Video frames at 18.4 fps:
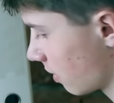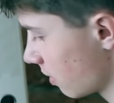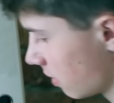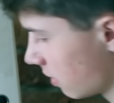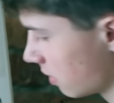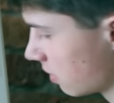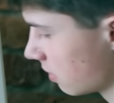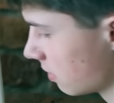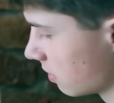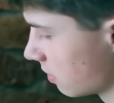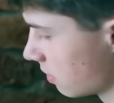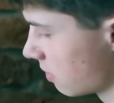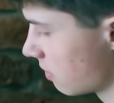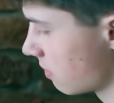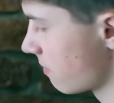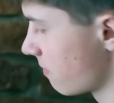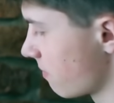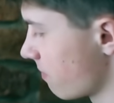killing your
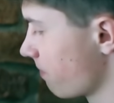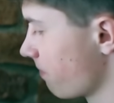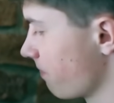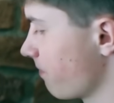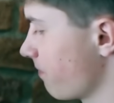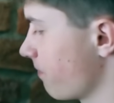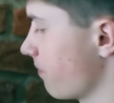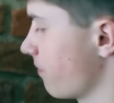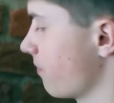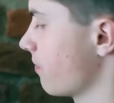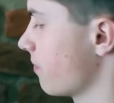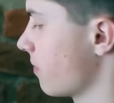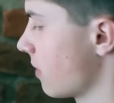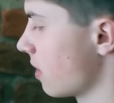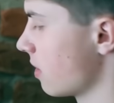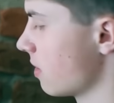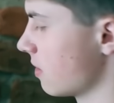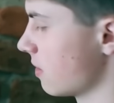momentum, leave a
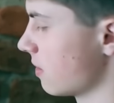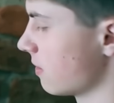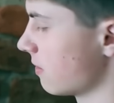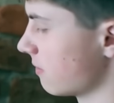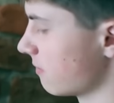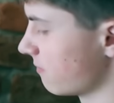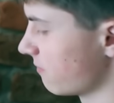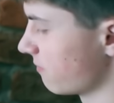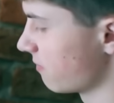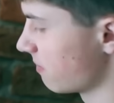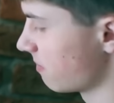comment below